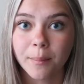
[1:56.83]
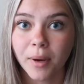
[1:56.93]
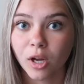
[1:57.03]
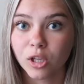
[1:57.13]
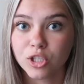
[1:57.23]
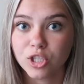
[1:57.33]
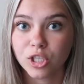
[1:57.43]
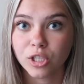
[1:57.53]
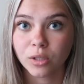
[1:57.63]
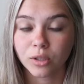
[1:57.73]

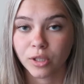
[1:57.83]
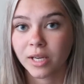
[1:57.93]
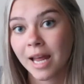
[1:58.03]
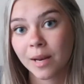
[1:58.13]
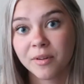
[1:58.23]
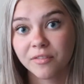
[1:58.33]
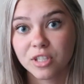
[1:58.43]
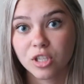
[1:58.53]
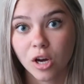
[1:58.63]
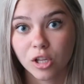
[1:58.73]
biology like anatomy and
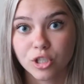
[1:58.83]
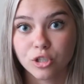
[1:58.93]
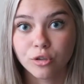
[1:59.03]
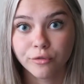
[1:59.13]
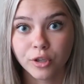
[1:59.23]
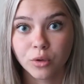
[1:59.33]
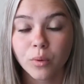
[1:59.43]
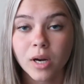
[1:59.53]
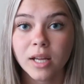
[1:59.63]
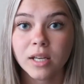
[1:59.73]
physiology
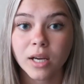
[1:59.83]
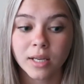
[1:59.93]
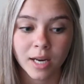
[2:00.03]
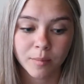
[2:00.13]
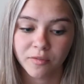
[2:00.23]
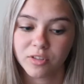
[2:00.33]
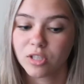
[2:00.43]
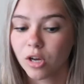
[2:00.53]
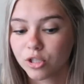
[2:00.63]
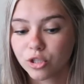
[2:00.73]
241, anatomy and
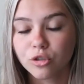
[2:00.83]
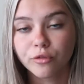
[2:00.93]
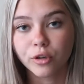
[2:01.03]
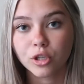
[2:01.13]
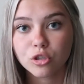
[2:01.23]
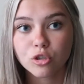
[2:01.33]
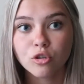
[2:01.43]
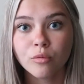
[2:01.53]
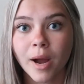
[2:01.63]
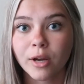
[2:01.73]
physiology
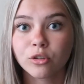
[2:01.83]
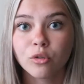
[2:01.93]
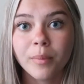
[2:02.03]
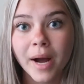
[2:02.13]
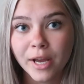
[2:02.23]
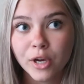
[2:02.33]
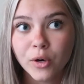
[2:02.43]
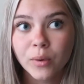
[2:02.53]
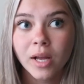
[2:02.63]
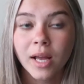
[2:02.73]
242, microbio,